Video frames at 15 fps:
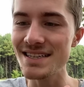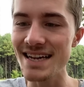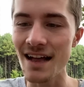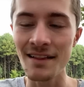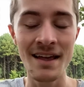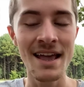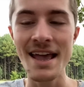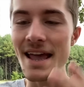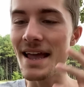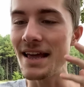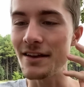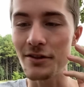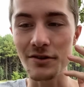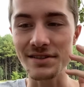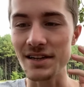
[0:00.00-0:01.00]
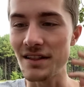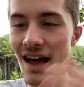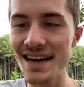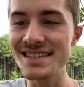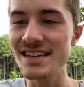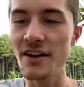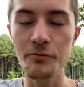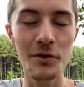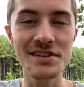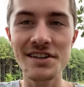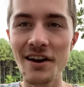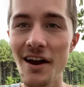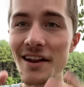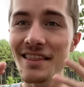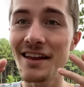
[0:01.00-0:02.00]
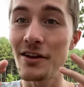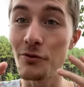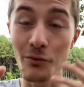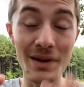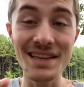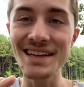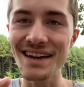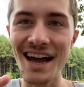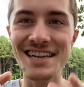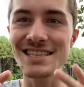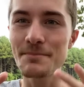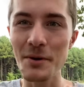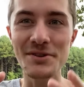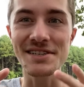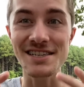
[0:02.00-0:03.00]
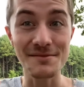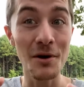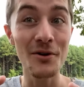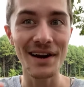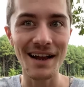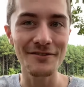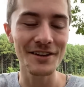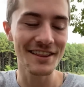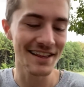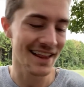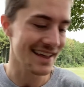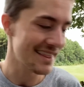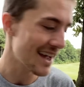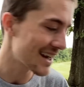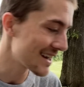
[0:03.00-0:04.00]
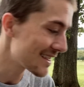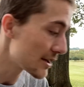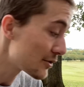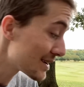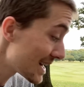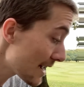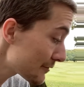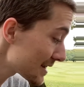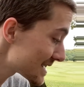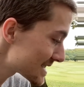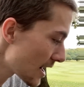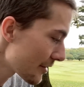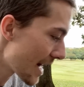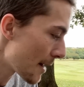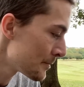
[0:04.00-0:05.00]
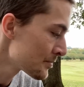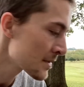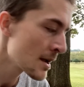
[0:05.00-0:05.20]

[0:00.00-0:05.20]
tell there's a lot of stuff printed on it that you're really not supposed to smoke and everything like that kind of thing. You can definitely tell that.